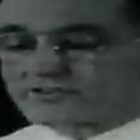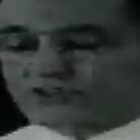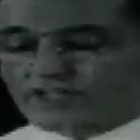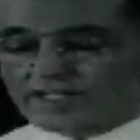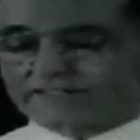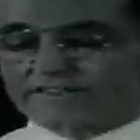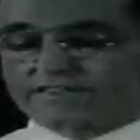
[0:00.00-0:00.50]

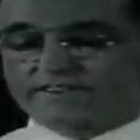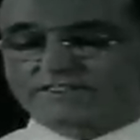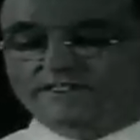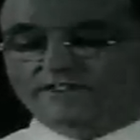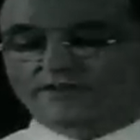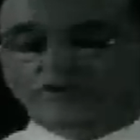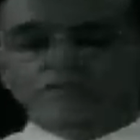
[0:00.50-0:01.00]
chancre
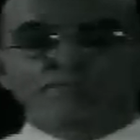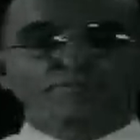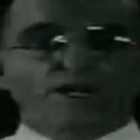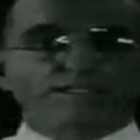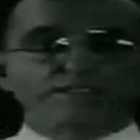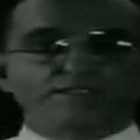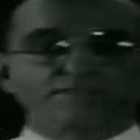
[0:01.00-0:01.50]
or the
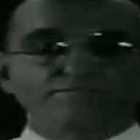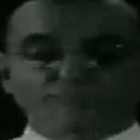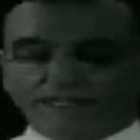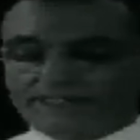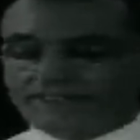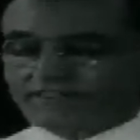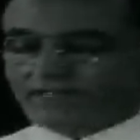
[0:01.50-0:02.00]
part
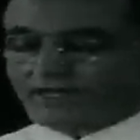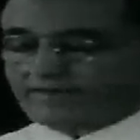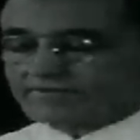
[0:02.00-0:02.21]
complained of.